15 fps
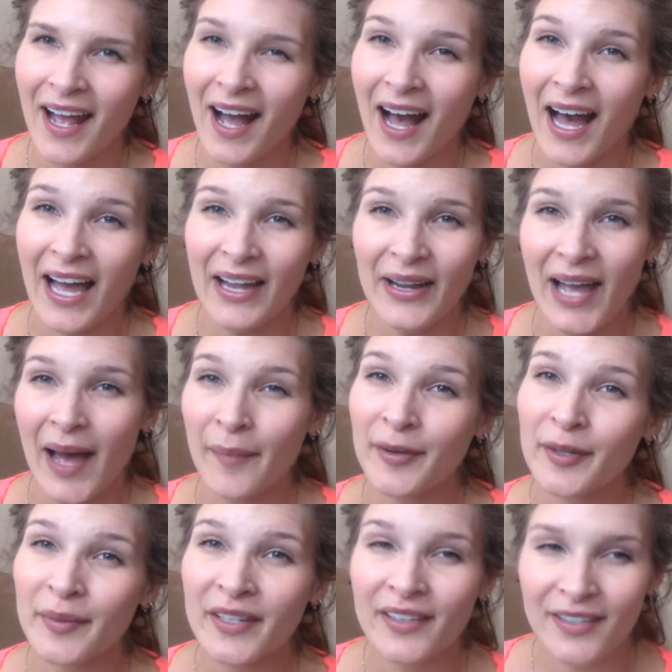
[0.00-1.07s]
I happened
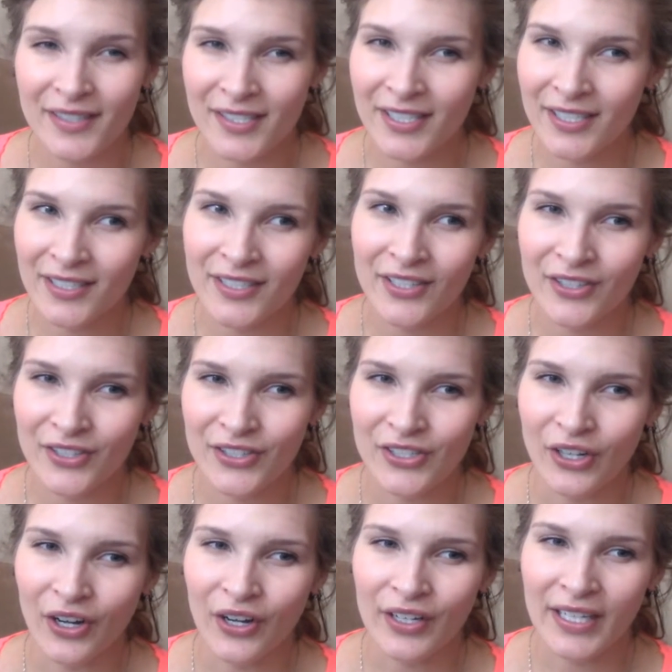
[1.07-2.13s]
to be listening to this
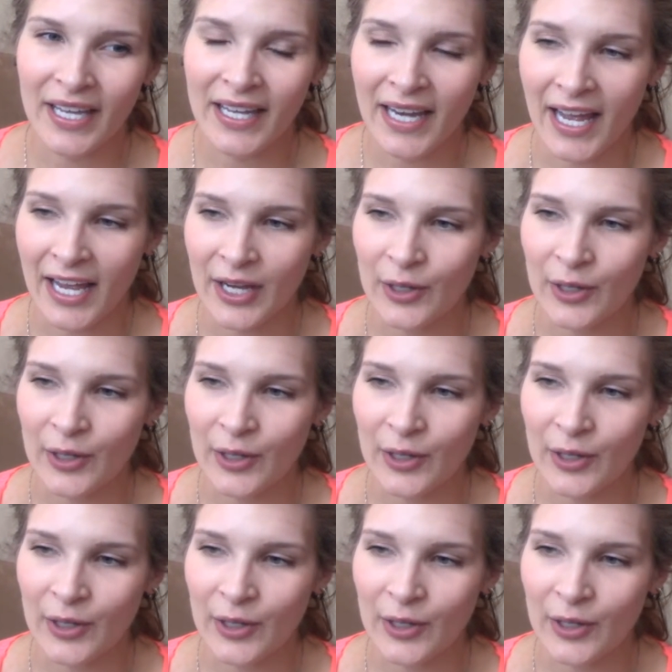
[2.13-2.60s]
song and I